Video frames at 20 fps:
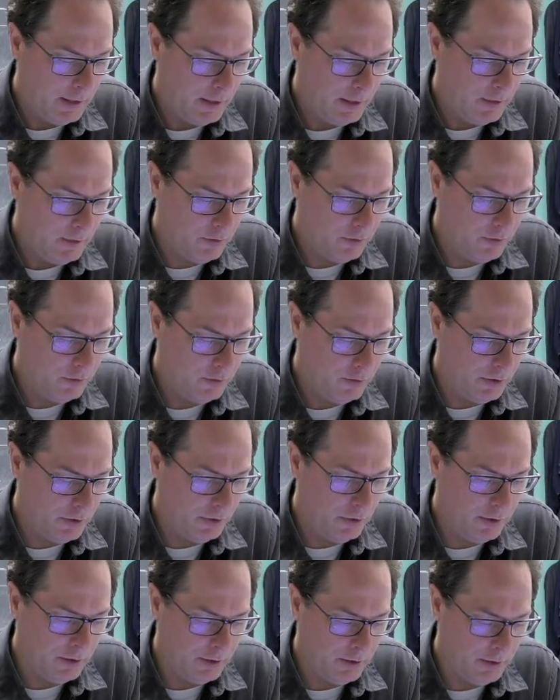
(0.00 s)
It's
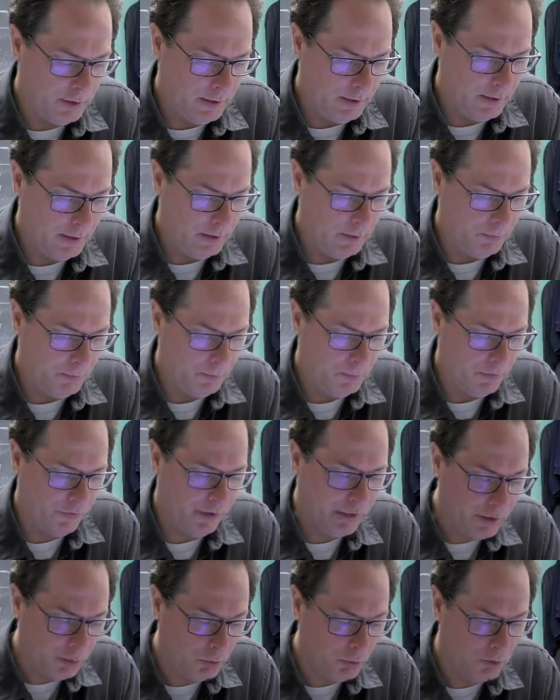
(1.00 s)
still
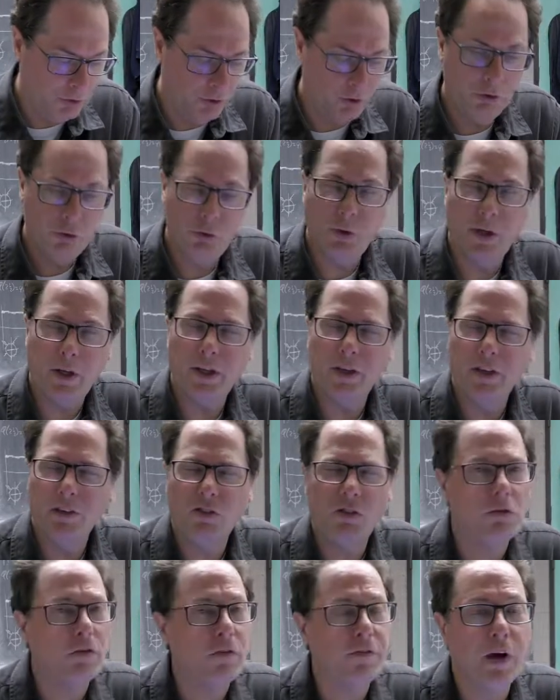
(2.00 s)
available to you, and
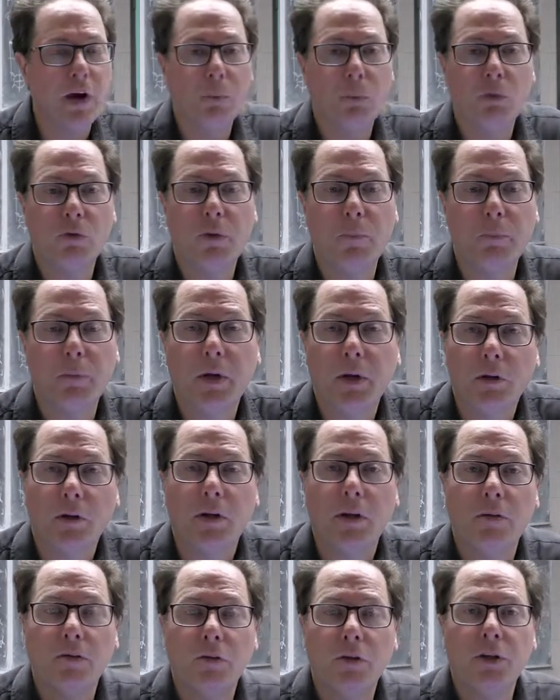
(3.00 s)
it's just a 5%
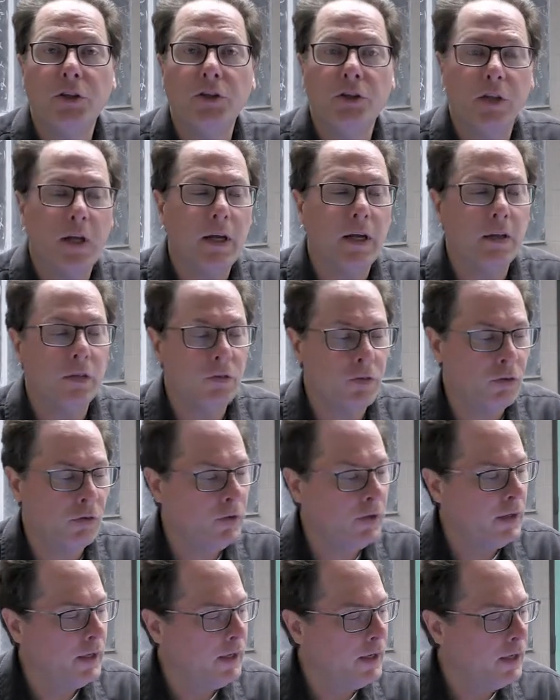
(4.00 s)
penalty for each day.
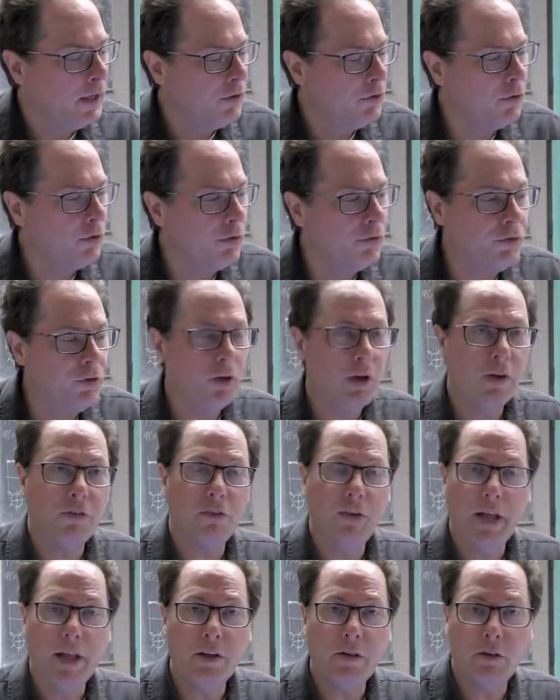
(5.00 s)
So if you
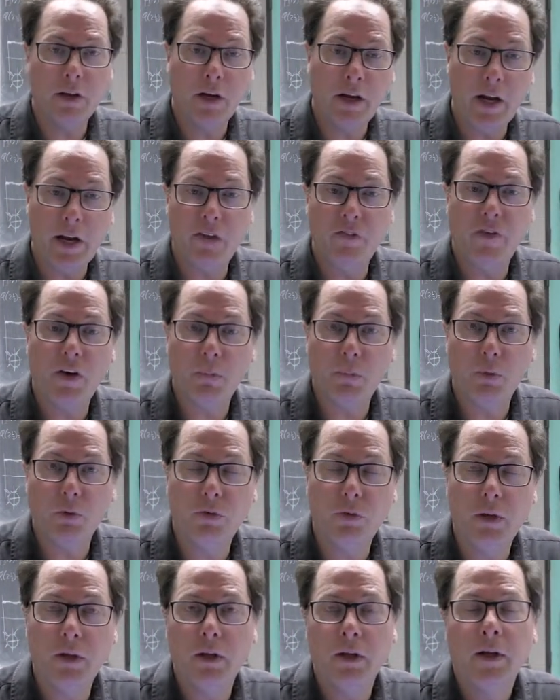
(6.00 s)
have less than a
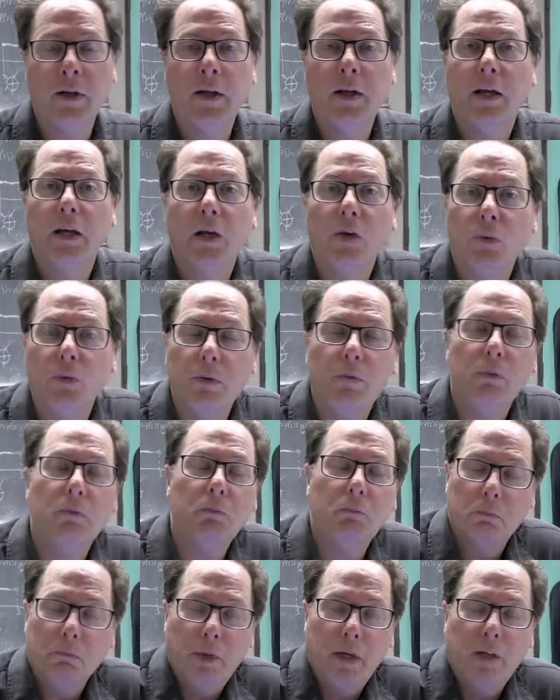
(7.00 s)
95%, it
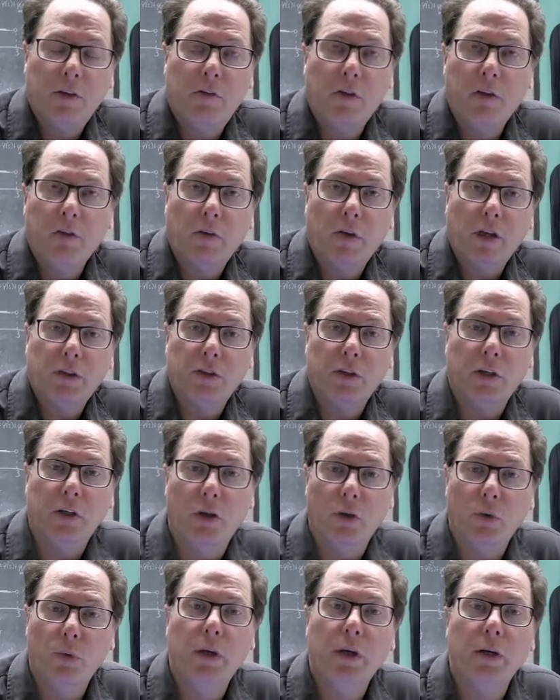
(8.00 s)
would make sense
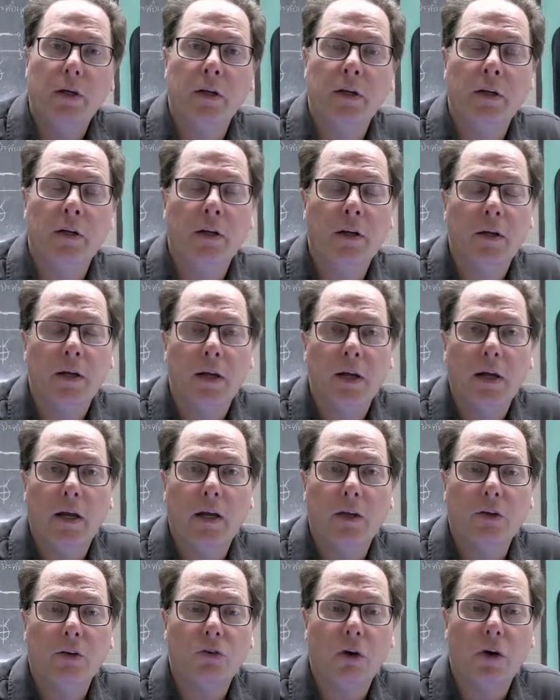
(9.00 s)
actually to go in
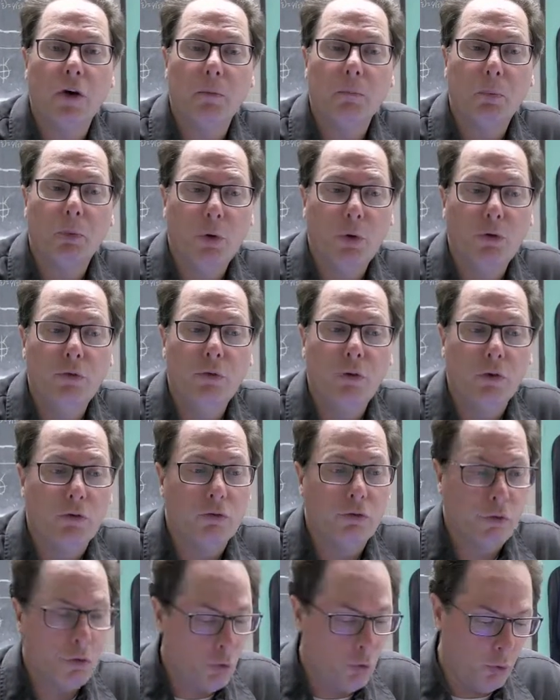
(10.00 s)
and try to improve your
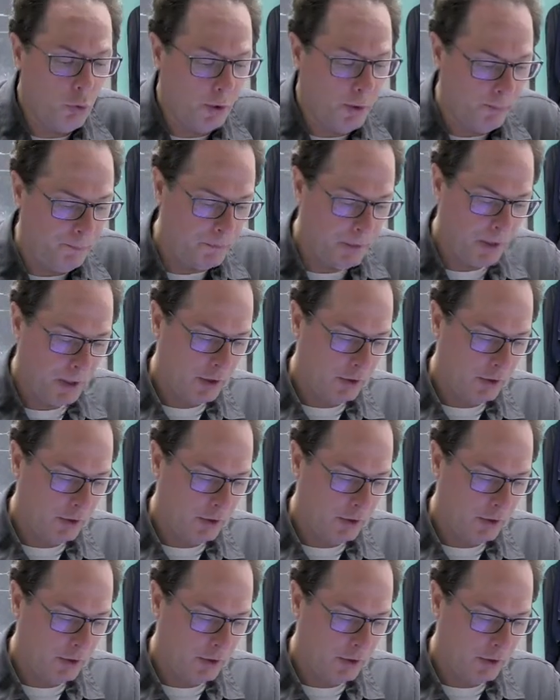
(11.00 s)
score.